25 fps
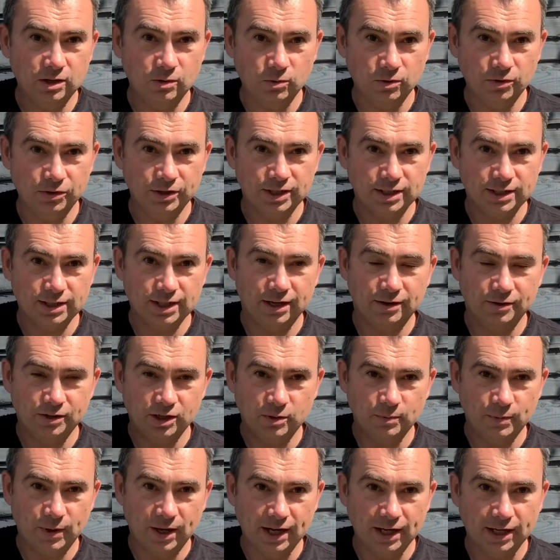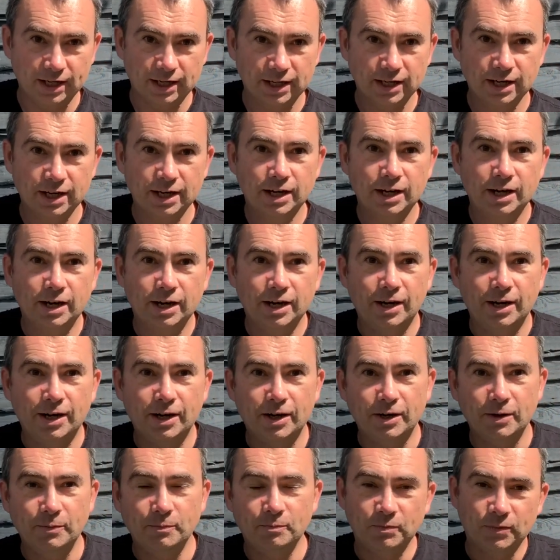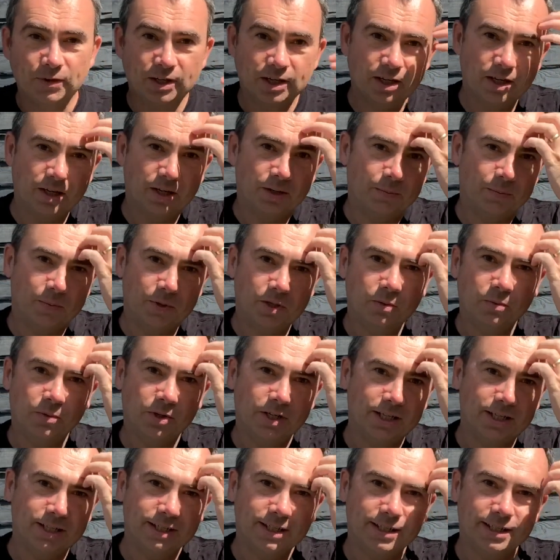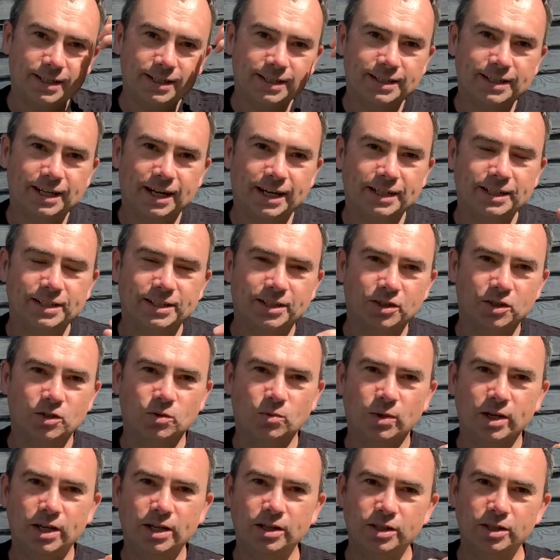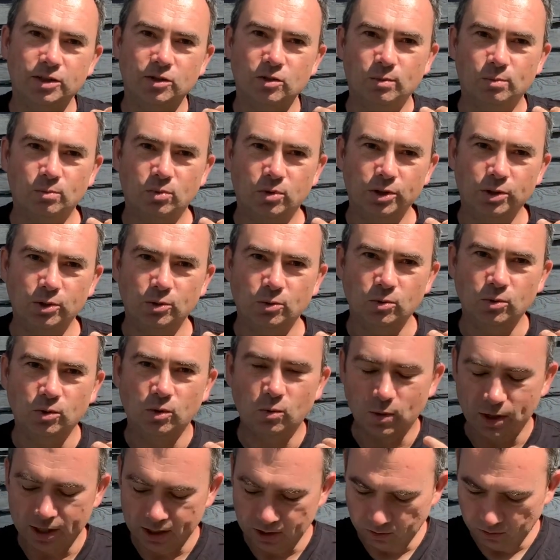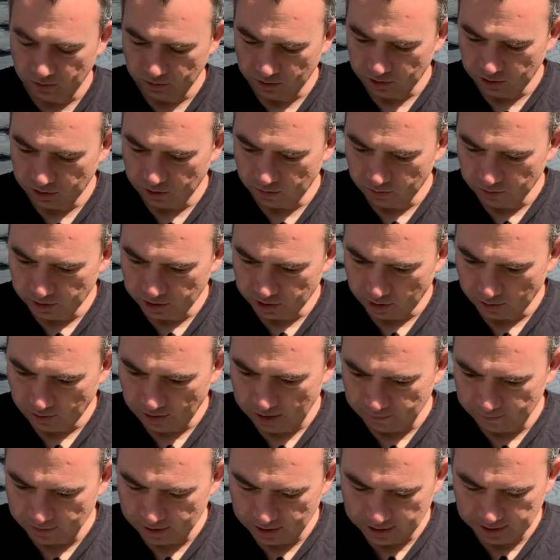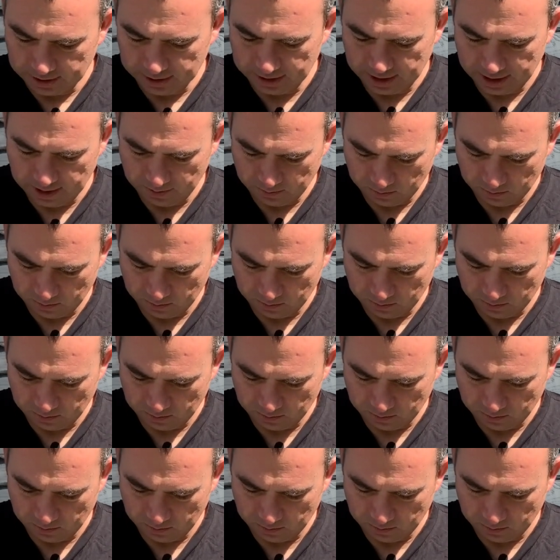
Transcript: you want this sat on your back, but you want it sat in such a way that it's not putting all the weight on your shoulders. So having these